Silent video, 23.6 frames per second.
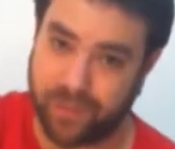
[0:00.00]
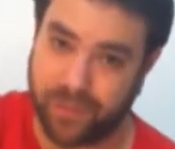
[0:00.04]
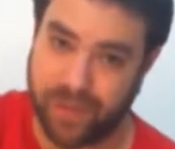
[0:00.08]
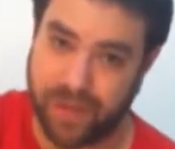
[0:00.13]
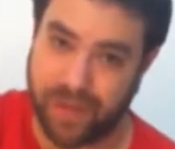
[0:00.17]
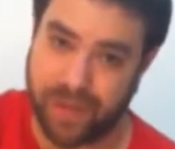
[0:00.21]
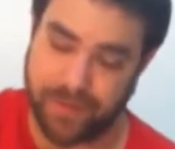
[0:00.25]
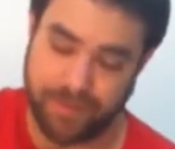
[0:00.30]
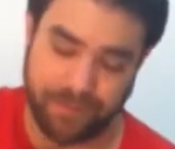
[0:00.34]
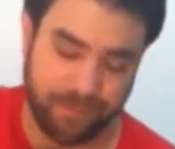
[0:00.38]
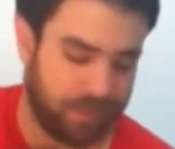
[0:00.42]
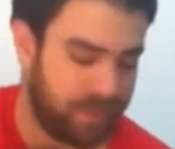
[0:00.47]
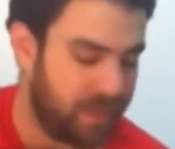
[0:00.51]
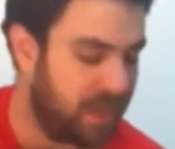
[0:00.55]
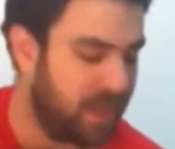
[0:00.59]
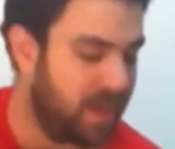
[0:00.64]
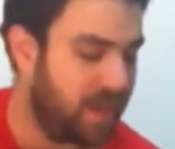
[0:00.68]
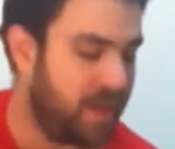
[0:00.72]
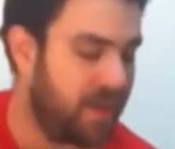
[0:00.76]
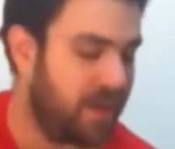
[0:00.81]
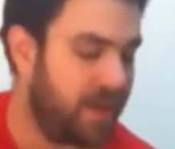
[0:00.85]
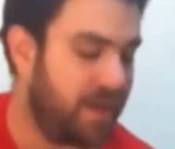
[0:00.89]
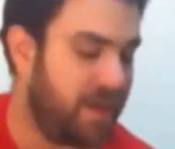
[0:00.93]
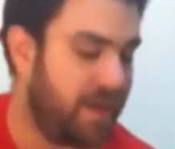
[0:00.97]
okay,
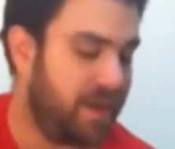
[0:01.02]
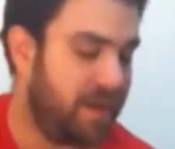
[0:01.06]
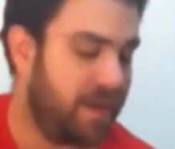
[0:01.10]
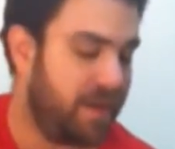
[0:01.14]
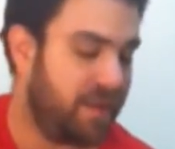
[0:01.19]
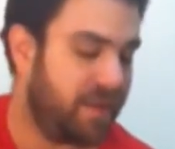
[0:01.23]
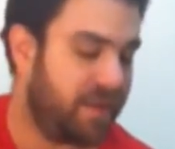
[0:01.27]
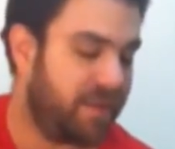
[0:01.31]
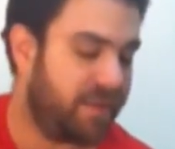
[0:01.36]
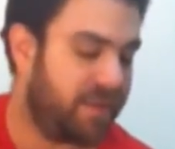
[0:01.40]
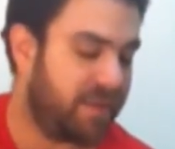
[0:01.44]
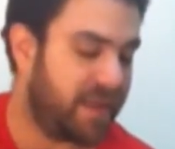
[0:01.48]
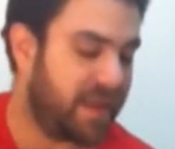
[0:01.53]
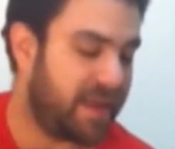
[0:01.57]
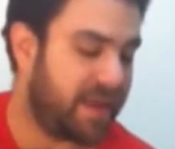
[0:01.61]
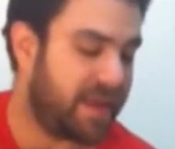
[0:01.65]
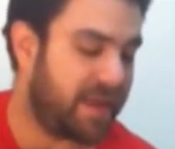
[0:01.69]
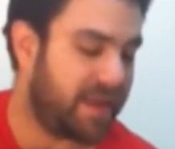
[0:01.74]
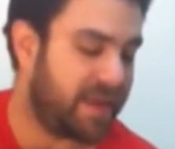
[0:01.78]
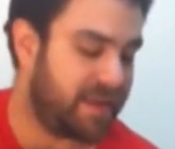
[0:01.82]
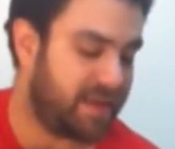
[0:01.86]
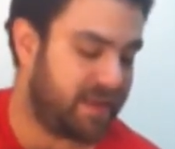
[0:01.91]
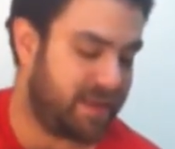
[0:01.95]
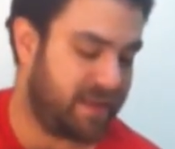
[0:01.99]

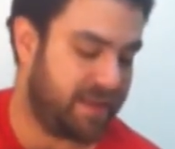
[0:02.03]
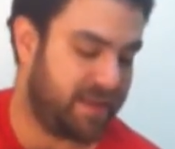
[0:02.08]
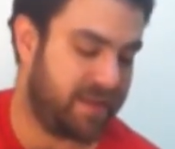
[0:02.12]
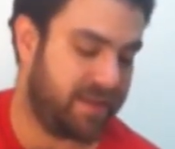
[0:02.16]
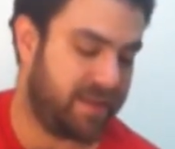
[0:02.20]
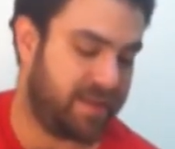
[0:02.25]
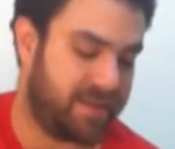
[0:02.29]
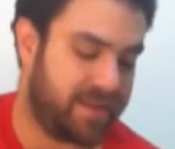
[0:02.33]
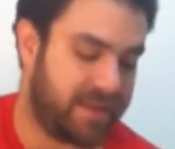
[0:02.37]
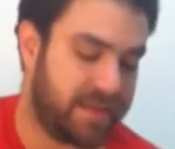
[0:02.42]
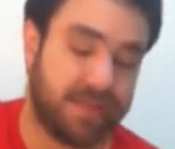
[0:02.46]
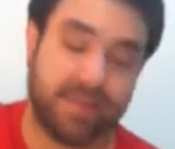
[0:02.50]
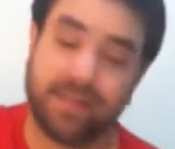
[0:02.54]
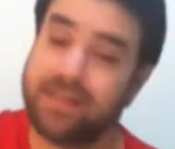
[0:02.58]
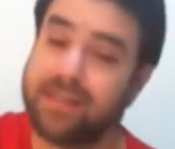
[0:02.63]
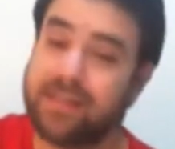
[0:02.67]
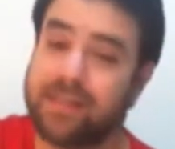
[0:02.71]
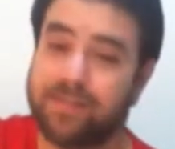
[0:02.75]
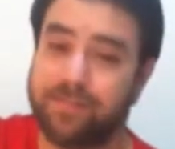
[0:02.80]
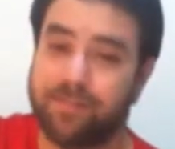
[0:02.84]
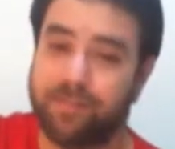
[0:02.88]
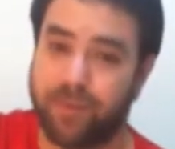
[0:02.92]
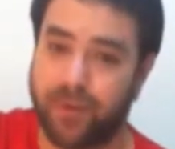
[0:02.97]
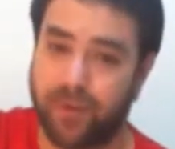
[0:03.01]
then this
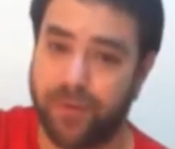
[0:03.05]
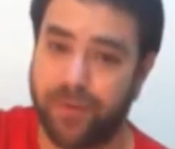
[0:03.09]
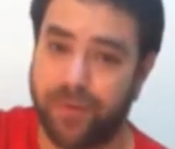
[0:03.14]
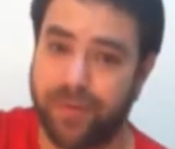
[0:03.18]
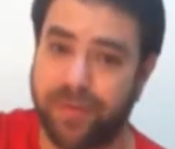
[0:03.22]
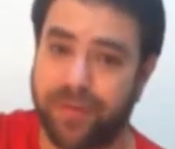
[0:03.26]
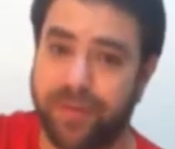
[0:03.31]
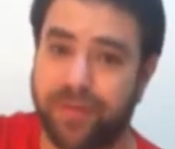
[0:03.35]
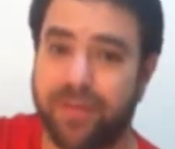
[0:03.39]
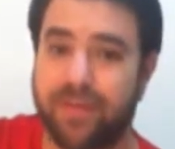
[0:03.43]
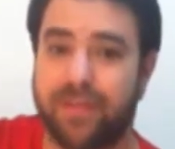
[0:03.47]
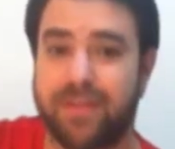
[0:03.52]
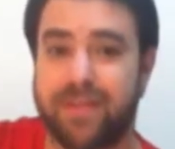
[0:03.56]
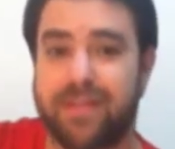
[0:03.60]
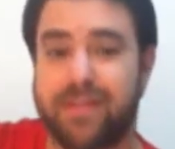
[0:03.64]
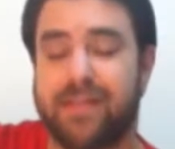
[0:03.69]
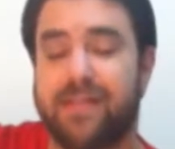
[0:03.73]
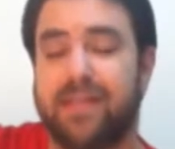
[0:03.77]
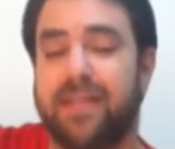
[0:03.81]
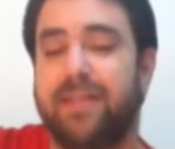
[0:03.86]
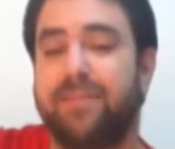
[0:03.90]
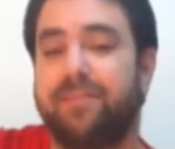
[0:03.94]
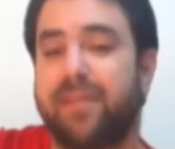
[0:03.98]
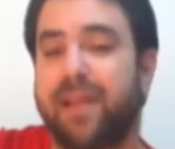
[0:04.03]
is both the
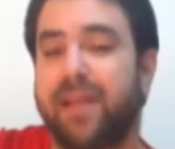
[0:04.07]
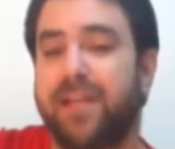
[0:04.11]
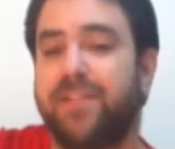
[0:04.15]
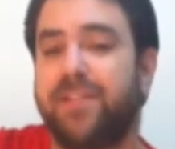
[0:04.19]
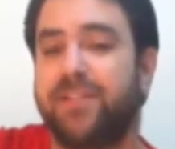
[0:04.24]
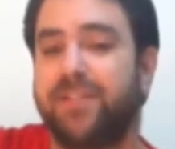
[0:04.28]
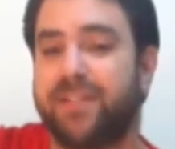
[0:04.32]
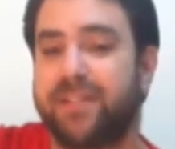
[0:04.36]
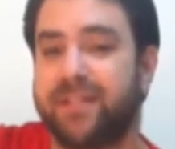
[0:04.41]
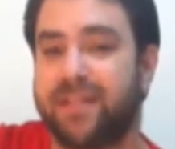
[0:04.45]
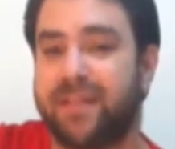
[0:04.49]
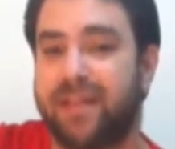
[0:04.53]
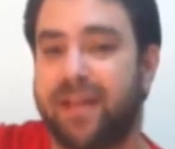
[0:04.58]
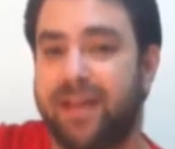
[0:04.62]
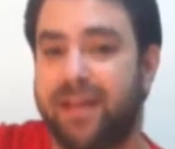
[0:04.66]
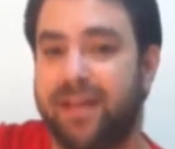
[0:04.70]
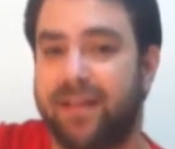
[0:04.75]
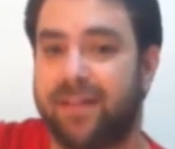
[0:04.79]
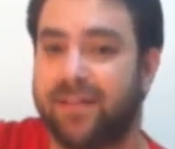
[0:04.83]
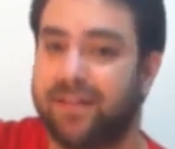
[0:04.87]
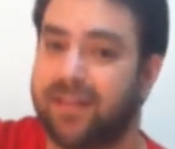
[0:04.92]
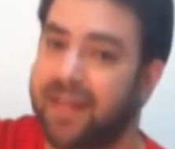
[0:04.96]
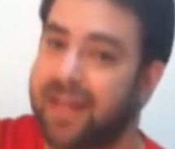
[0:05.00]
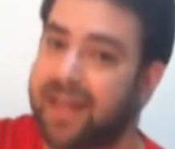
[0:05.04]
C major
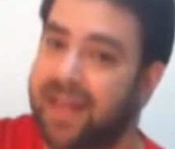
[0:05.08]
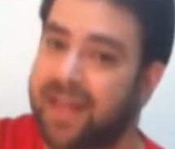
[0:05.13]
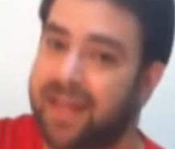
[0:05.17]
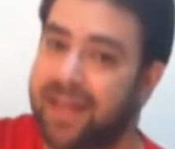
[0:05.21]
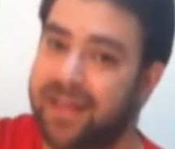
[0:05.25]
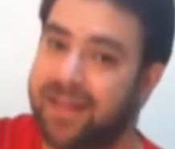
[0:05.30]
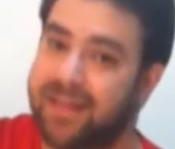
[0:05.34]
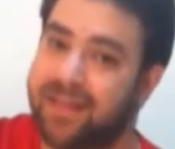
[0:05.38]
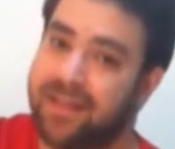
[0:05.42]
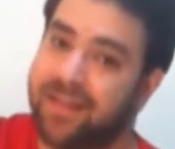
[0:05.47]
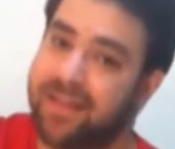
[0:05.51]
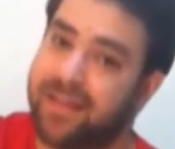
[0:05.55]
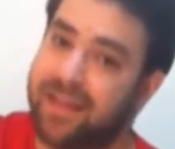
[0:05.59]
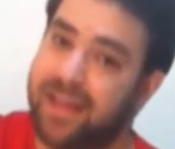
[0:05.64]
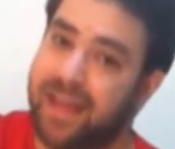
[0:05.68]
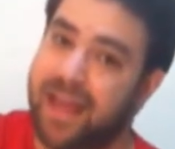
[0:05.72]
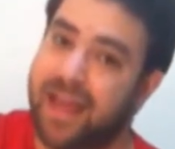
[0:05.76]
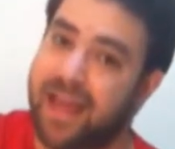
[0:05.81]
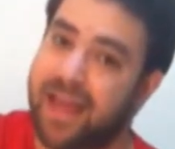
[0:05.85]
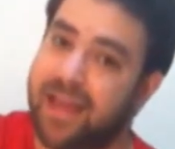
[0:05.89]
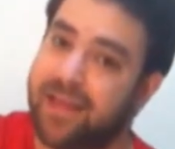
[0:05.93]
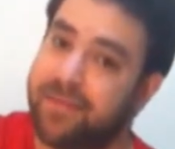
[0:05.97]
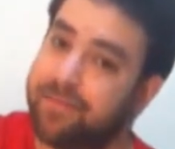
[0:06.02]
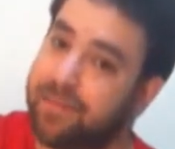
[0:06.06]
scale and the
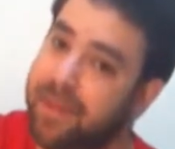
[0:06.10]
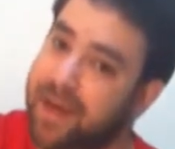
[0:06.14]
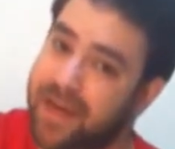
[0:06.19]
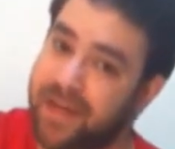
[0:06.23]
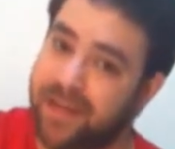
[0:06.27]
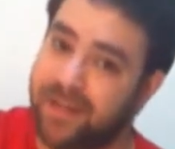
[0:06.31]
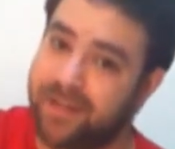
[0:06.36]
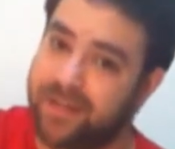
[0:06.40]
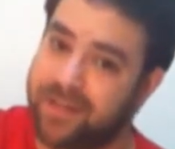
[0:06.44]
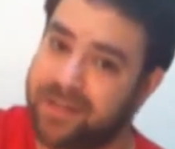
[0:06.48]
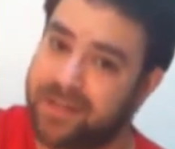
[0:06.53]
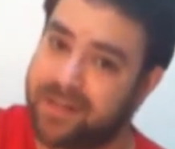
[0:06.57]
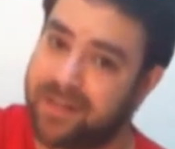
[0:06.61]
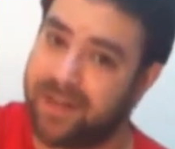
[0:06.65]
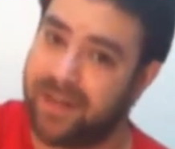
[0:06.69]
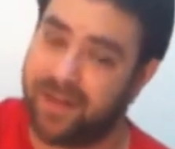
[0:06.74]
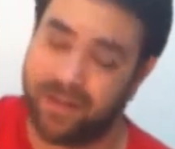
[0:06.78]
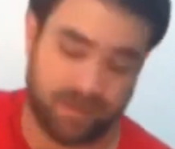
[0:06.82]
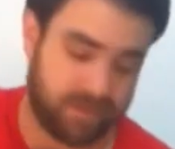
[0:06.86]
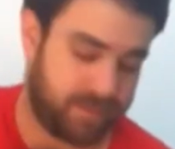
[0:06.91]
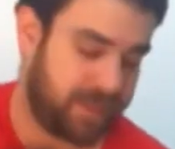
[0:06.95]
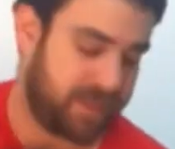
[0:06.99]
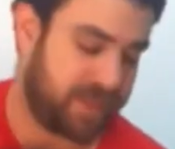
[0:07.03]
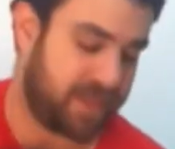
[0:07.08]
A minor
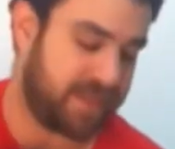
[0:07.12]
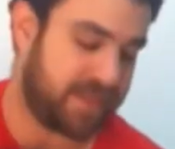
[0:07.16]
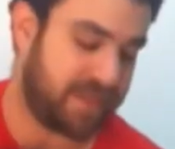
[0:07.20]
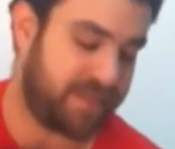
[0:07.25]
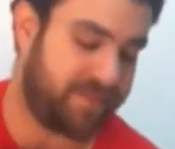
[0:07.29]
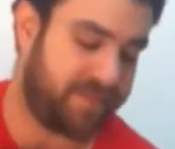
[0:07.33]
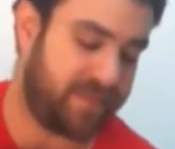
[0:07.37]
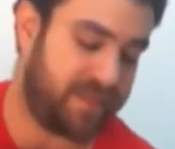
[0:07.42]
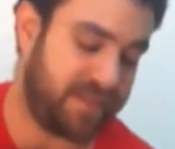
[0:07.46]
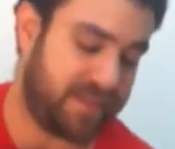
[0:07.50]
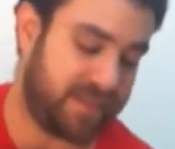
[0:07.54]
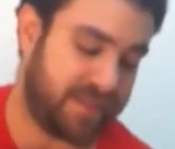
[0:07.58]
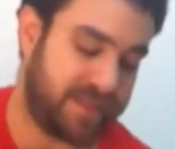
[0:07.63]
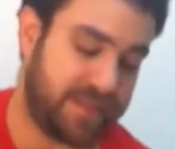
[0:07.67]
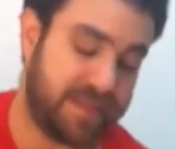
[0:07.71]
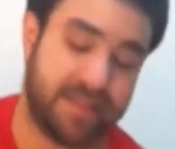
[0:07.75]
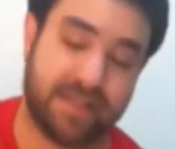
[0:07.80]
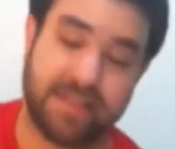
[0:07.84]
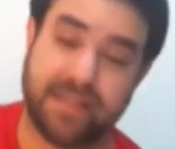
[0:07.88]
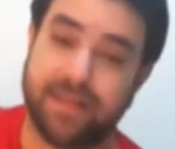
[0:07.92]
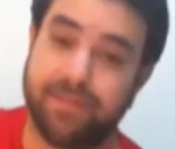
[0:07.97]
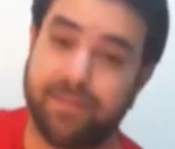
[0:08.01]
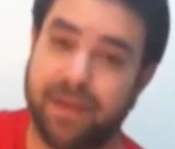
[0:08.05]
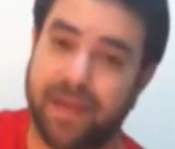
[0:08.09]
scale, because if this is the
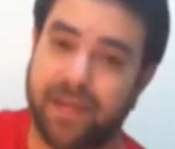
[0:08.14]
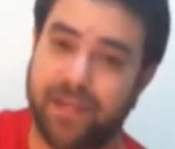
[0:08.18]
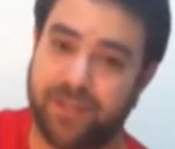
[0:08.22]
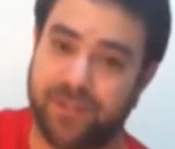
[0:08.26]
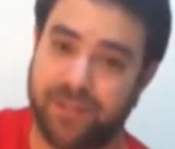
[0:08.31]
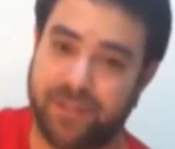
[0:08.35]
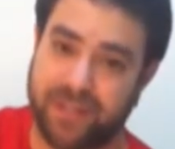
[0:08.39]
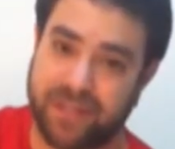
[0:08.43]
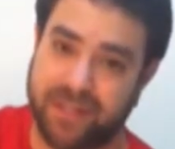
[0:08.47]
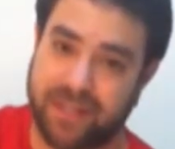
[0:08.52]
C major